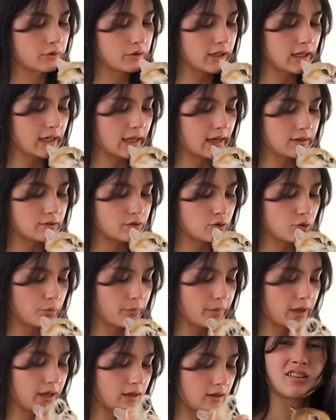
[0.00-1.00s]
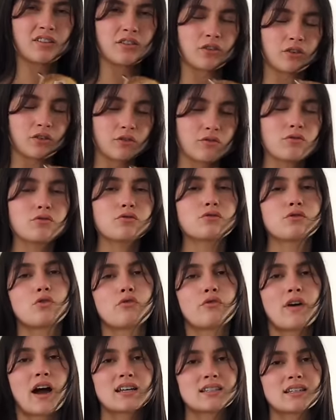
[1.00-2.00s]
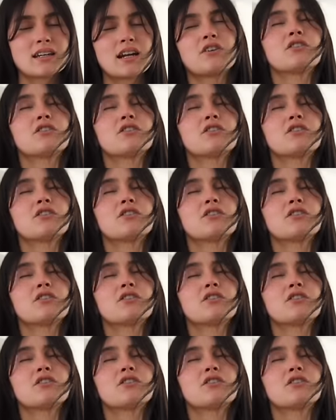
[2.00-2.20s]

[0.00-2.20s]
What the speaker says: already getting so big? They're gonna grow so fast, and I